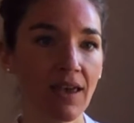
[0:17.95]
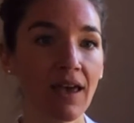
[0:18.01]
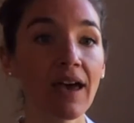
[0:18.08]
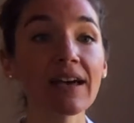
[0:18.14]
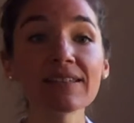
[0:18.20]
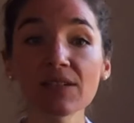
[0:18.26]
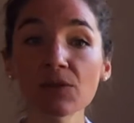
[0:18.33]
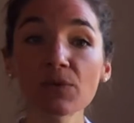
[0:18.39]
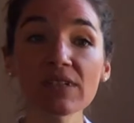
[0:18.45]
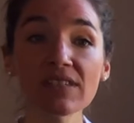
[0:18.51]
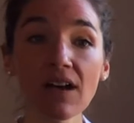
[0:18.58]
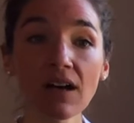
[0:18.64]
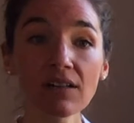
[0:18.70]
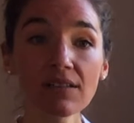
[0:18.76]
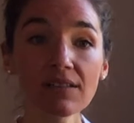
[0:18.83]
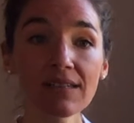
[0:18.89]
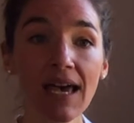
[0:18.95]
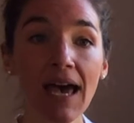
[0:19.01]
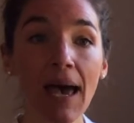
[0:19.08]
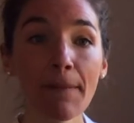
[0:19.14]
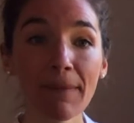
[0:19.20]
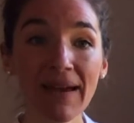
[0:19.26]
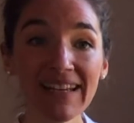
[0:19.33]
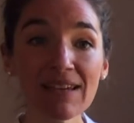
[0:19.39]
As a result,
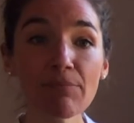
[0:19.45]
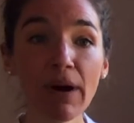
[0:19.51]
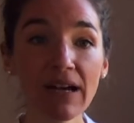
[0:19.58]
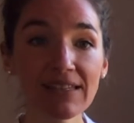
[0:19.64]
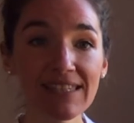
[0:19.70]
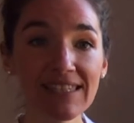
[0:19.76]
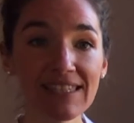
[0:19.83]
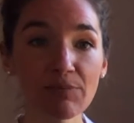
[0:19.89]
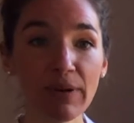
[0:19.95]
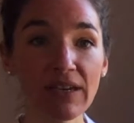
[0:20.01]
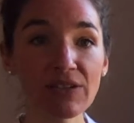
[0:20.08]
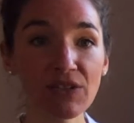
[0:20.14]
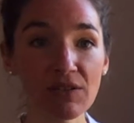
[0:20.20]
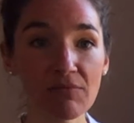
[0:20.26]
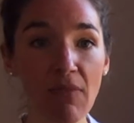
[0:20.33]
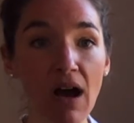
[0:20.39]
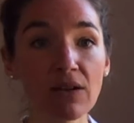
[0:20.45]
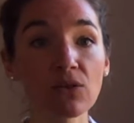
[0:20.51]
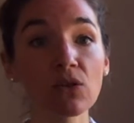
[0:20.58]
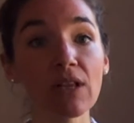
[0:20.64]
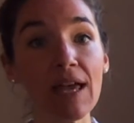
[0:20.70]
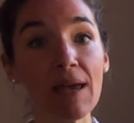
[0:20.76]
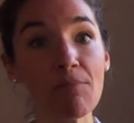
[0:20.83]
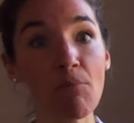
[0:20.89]
many participation
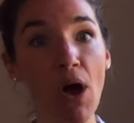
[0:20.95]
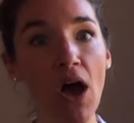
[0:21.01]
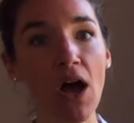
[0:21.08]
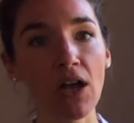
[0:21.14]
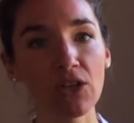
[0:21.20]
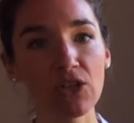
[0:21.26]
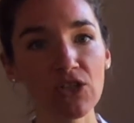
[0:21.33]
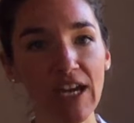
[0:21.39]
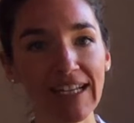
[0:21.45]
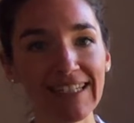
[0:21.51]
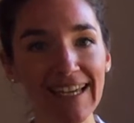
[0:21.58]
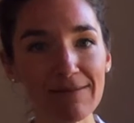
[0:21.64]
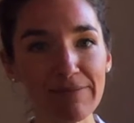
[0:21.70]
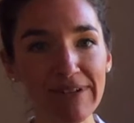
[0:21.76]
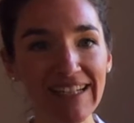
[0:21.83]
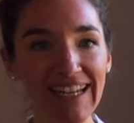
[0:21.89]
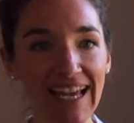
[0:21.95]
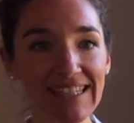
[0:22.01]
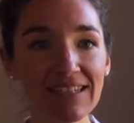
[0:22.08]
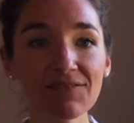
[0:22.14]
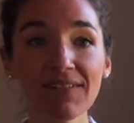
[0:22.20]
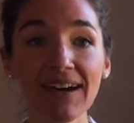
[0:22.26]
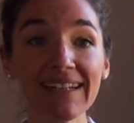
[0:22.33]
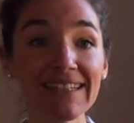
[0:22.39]
models emerge and can be
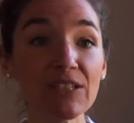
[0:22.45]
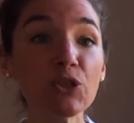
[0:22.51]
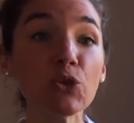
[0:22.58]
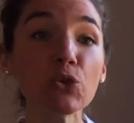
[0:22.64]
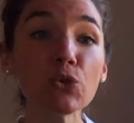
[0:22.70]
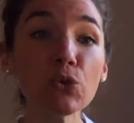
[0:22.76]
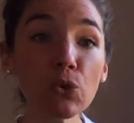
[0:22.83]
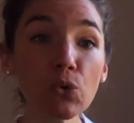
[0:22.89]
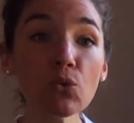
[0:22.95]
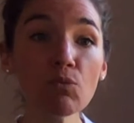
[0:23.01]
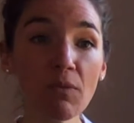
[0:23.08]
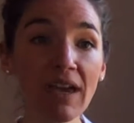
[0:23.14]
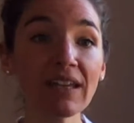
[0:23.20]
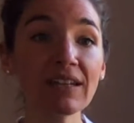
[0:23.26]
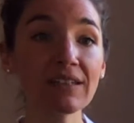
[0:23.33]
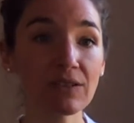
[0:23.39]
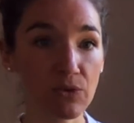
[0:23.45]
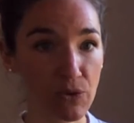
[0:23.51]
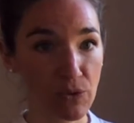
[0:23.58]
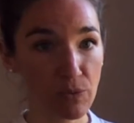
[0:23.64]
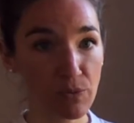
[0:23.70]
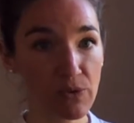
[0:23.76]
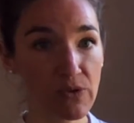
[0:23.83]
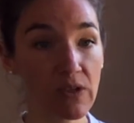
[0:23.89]
classified into two main
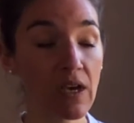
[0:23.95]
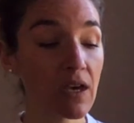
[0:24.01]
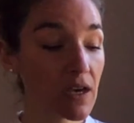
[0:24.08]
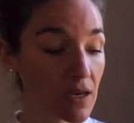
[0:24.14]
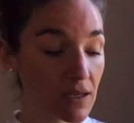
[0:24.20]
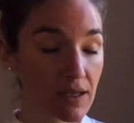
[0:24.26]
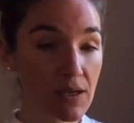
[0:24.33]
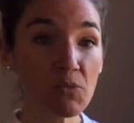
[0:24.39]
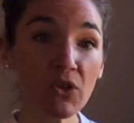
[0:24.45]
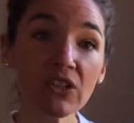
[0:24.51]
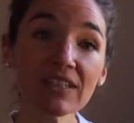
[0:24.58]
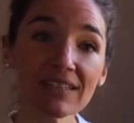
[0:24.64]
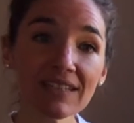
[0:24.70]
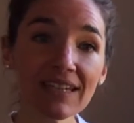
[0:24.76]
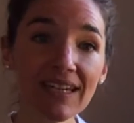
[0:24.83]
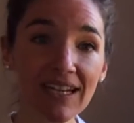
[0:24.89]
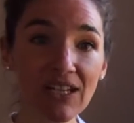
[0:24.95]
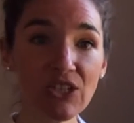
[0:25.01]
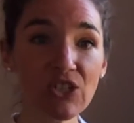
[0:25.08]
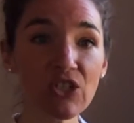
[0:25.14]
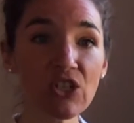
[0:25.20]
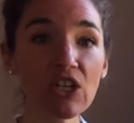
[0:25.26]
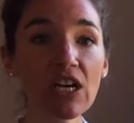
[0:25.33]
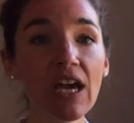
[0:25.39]
groups: community
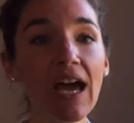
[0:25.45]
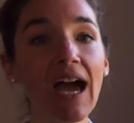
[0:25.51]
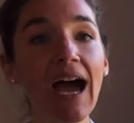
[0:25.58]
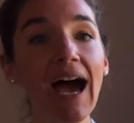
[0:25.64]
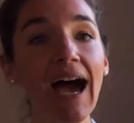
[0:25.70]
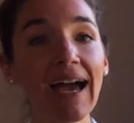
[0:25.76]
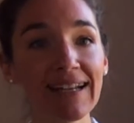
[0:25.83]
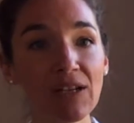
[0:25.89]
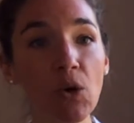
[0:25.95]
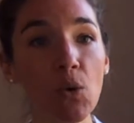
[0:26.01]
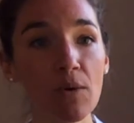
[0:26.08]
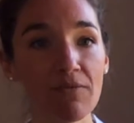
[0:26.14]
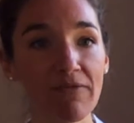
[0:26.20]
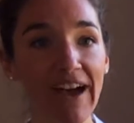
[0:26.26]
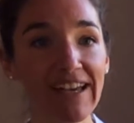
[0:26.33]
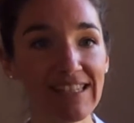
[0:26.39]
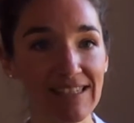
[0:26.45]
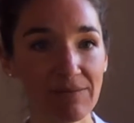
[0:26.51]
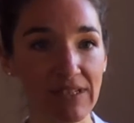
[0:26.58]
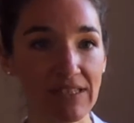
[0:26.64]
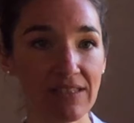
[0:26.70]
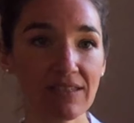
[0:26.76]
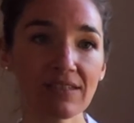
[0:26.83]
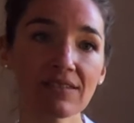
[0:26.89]
energy and
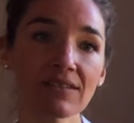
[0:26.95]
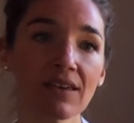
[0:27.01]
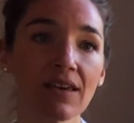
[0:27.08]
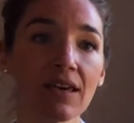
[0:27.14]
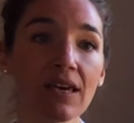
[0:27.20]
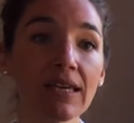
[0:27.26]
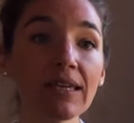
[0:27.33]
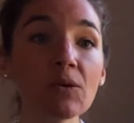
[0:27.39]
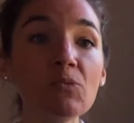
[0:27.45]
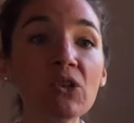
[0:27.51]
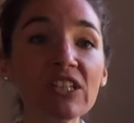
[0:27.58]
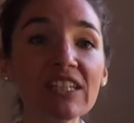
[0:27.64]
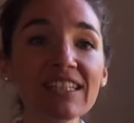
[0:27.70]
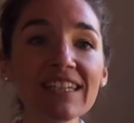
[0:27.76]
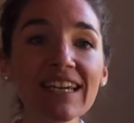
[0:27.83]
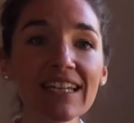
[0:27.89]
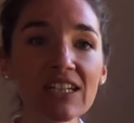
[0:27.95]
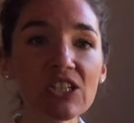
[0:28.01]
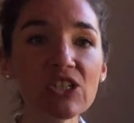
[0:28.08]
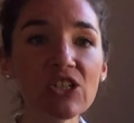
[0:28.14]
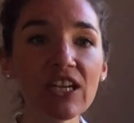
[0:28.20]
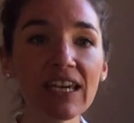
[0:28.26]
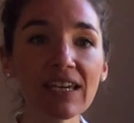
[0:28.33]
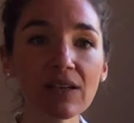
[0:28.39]
co-investments. Community
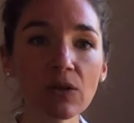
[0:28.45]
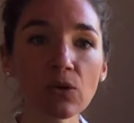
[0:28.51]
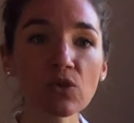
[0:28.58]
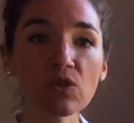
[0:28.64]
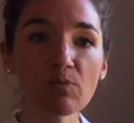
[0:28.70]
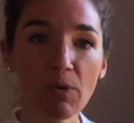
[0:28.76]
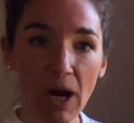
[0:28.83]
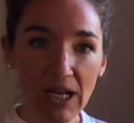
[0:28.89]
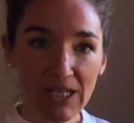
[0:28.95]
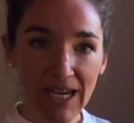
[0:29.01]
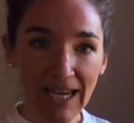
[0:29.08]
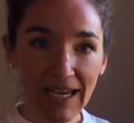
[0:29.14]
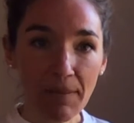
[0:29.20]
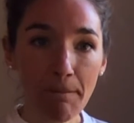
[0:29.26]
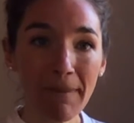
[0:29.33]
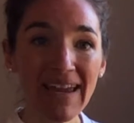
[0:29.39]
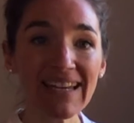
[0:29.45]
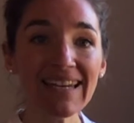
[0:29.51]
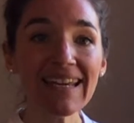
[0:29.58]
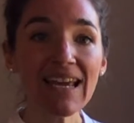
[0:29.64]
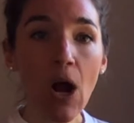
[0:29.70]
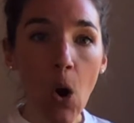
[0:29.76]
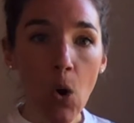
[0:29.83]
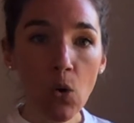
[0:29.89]
energy includes projects
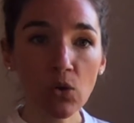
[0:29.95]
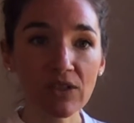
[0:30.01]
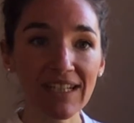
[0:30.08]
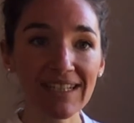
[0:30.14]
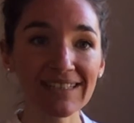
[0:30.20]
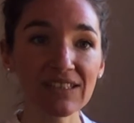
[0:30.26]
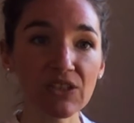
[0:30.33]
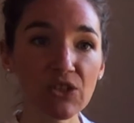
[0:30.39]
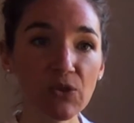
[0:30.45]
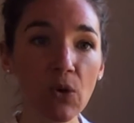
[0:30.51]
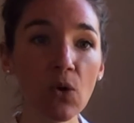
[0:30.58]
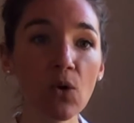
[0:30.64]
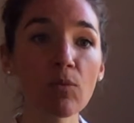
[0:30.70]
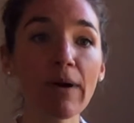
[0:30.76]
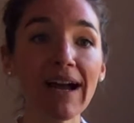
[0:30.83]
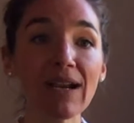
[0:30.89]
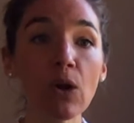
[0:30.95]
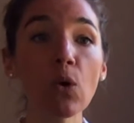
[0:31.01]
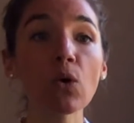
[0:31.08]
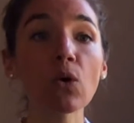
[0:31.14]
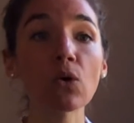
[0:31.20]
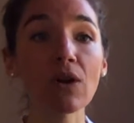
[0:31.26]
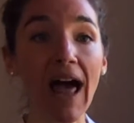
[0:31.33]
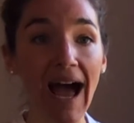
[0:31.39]
mainly owned and controlled by
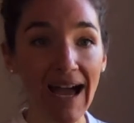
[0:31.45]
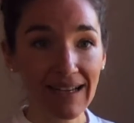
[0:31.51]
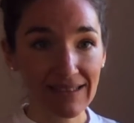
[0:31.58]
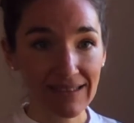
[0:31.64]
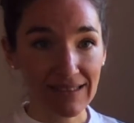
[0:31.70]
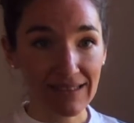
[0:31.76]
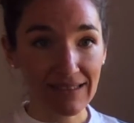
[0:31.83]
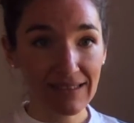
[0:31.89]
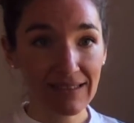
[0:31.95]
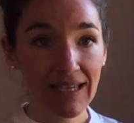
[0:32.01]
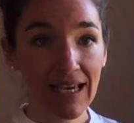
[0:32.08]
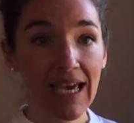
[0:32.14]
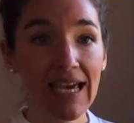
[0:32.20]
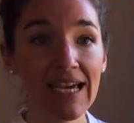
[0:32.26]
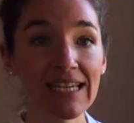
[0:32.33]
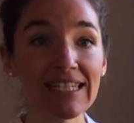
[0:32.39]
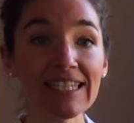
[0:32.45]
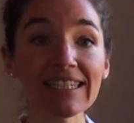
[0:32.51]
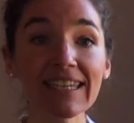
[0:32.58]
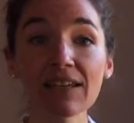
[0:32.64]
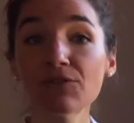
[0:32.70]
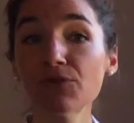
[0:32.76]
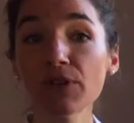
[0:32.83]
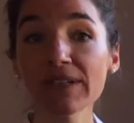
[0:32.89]
local actors. These
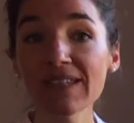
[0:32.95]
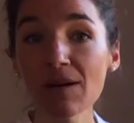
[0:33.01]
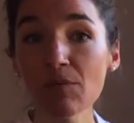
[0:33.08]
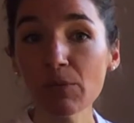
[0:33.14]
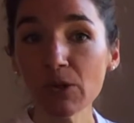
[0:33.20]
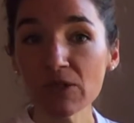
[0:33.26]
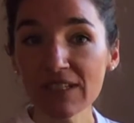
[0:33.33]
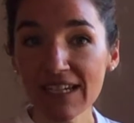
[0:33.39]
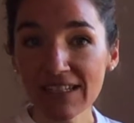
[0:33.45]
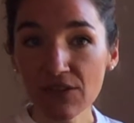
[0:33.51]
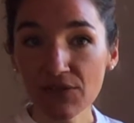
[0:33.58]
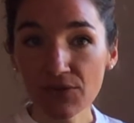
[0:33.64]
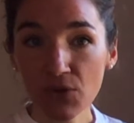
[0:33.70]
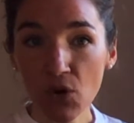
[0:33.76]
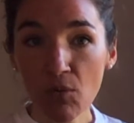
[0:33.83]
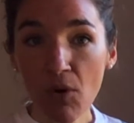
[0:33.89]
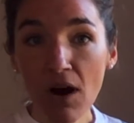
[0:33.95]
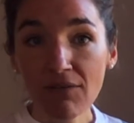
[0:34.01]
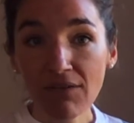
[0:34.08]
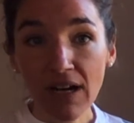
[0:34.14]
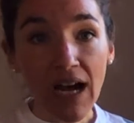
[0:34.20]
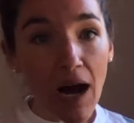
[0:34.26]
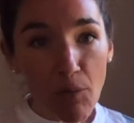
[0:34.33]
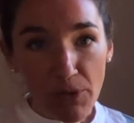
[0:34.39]
can, for example, take the form of
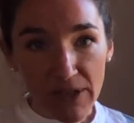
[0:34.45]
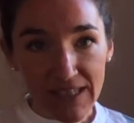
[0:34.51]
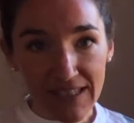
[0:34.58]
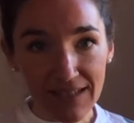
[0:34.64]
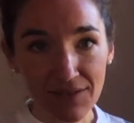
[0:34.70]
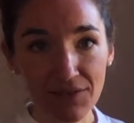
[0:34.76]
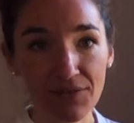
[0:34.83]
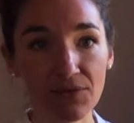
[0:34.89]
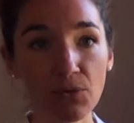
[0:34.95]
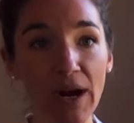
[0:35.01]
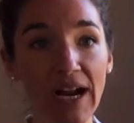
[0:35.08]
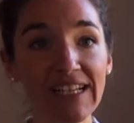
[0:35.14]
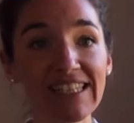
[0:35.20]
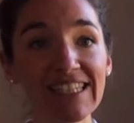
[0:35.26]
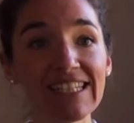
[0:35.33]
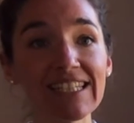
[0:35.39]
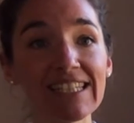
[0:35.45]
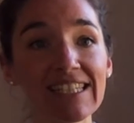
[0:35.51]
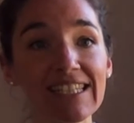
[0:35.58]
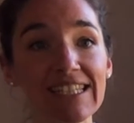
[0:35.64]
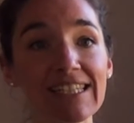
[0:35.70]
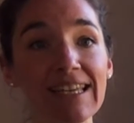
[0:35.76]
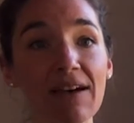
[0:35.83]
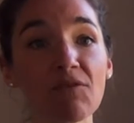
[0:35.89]
a cooperative, where
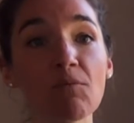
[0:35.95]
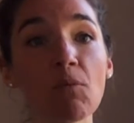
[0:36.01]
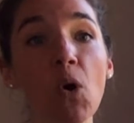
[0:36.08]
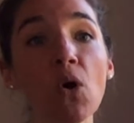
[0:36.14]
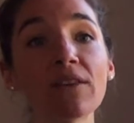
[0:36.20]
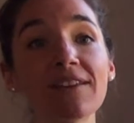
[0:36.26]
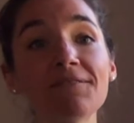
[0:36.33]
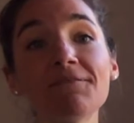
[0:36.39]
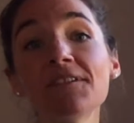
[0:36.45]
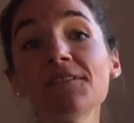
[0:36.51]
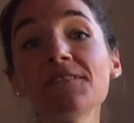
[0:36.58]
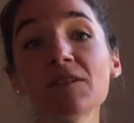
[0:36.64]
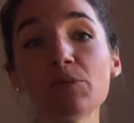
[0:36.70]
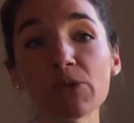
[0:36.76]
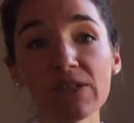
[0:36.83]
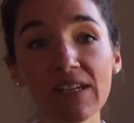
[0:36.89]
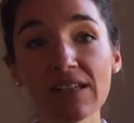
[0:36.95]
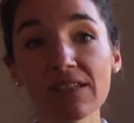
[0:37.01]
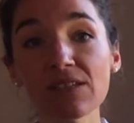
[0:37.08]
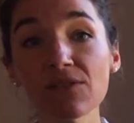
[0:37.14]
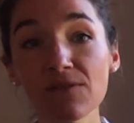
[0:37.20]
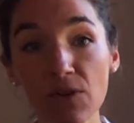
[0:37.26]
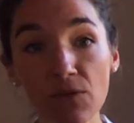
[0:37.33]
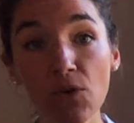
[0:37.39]
citizens have more than
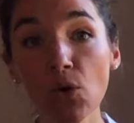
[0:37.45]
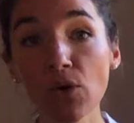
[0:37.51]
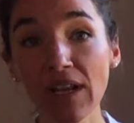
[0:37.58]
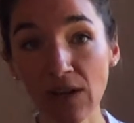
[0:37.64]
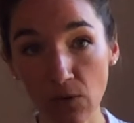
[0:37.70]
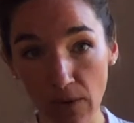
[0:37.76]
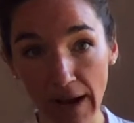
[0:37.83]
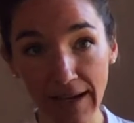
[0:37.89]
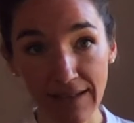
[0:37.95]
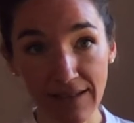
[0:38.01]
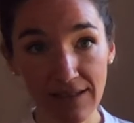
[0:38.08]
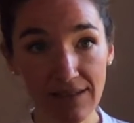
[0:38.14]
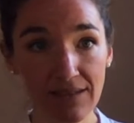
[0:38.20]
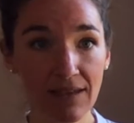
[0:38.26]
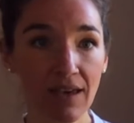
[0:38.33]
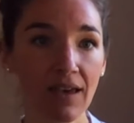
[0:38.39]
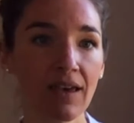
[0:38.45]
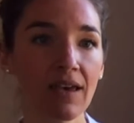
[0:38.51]
50% of the voting rights.